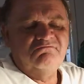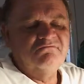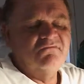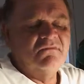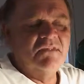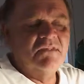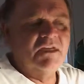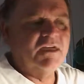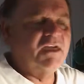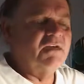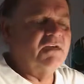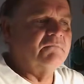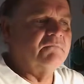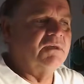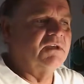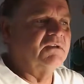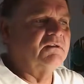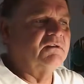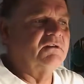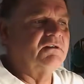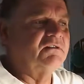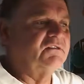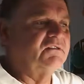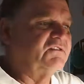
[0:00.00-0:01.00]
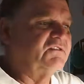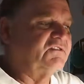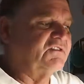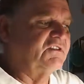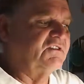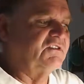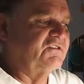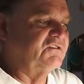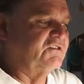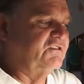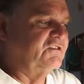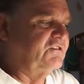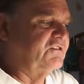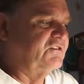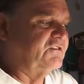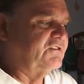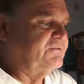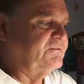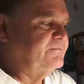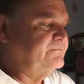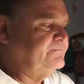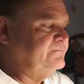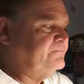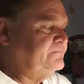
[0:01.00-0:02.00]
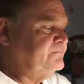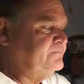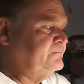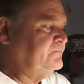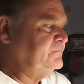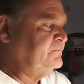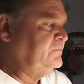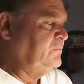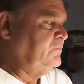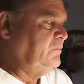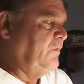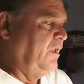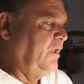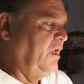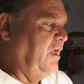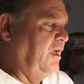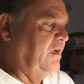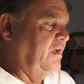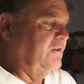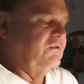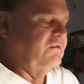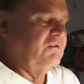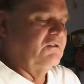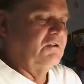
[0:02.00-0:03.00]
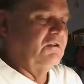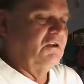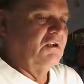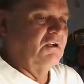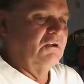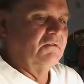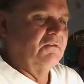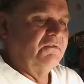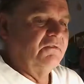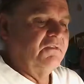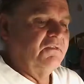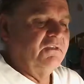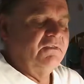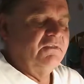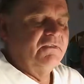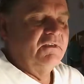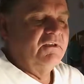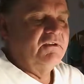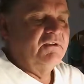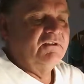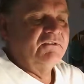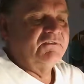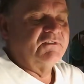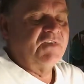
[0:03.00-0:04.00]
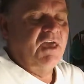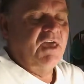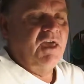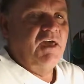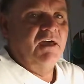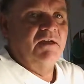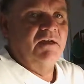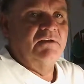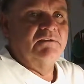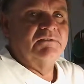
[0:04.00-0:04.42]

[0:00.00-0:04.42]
they can't make good decisions. And, they just can't.